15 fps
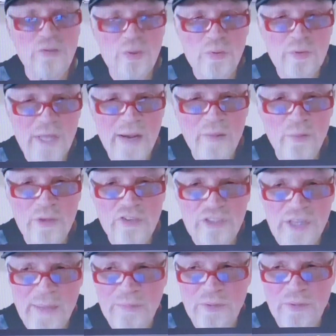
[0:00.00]
to that
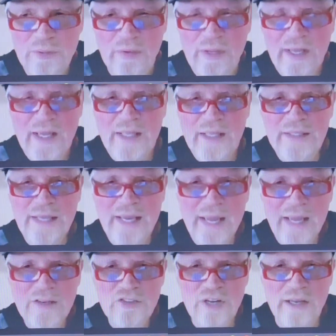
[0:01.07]
receptor, the
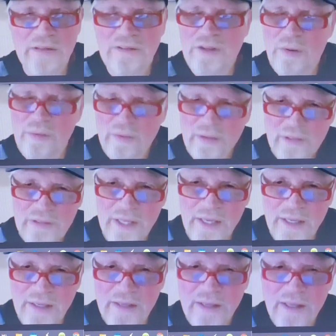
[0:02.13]
handshake. The only
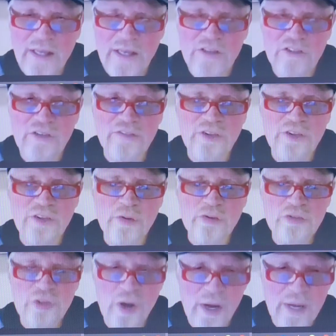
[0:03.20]
thing is if there is
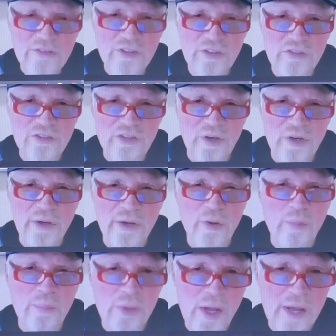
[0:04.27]
toxins there,
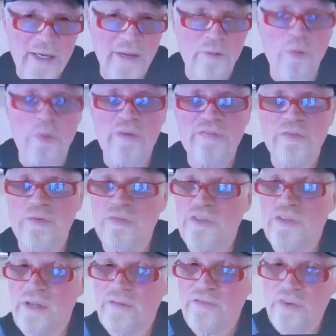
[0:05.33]
it'll block it. Or if
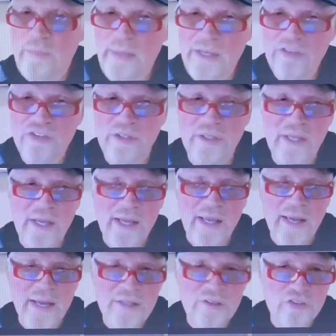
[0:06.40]
there's inflammation
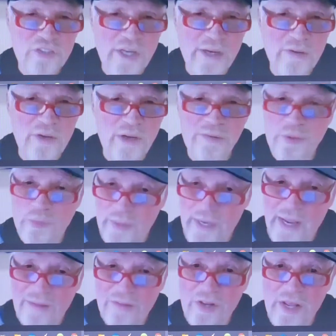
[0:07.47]
at the cellular level, we
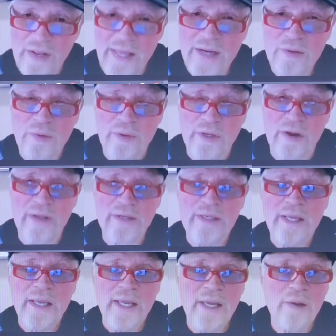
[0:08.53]
have a lot of that going on,
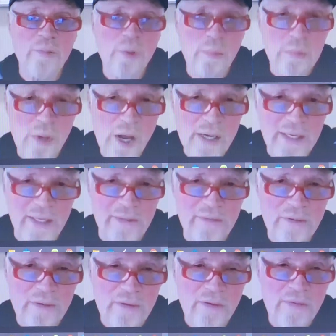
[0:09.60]
it will block it,
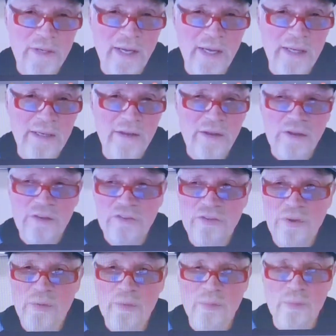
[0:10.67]
okay?
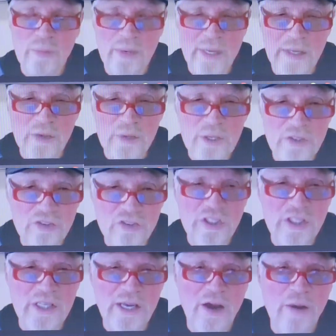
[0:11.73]
So you can
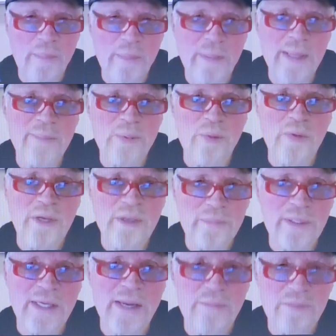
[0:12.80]
see how people can
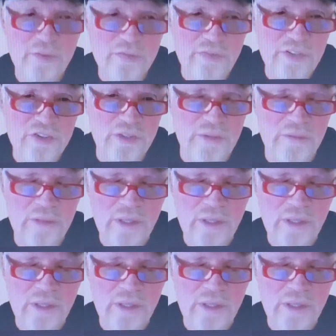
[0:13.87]
become deficient.